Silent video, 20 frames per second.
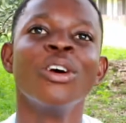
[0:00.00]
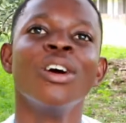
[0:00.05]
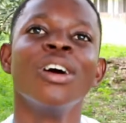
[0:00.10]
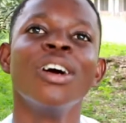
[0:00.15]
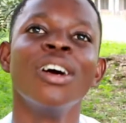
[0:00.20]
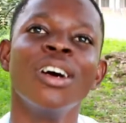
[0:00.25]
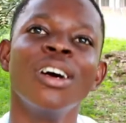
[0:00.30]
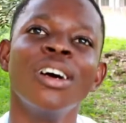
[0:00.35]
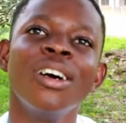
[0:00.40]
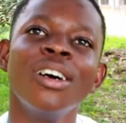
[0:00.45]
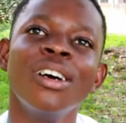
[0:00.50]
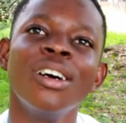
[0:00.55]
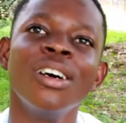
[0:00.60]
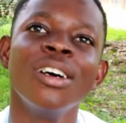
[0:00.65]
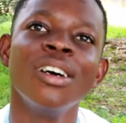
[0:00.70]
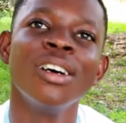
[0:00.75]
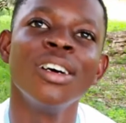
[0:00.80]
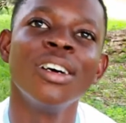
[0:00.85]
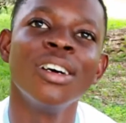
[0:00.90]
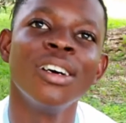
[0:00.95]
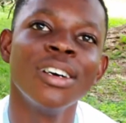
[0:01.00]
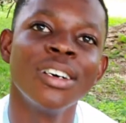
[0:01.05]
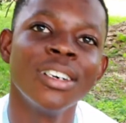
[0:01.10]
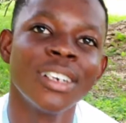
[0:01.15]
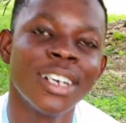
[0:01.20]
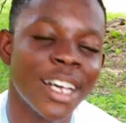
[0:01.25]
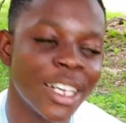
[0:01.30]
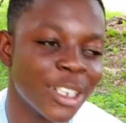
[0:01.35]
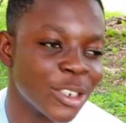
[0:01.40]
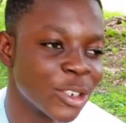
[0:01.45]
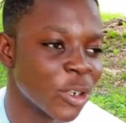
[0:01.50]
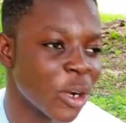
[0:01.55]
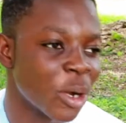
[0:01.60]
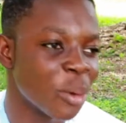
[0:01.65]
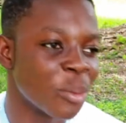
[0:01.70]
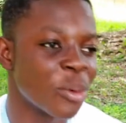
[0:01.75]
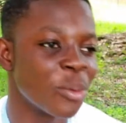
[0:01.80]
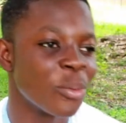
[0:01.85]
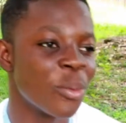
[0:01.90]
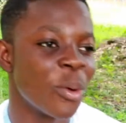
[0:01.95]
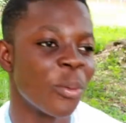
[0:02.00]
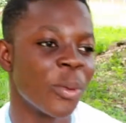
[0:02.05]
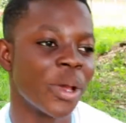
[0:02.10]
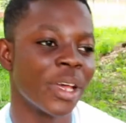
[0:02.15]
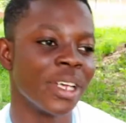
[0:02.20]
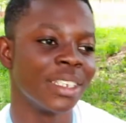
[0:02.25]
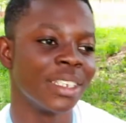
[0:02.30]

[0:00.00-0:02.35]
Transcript: an enjoyable moment that you remember.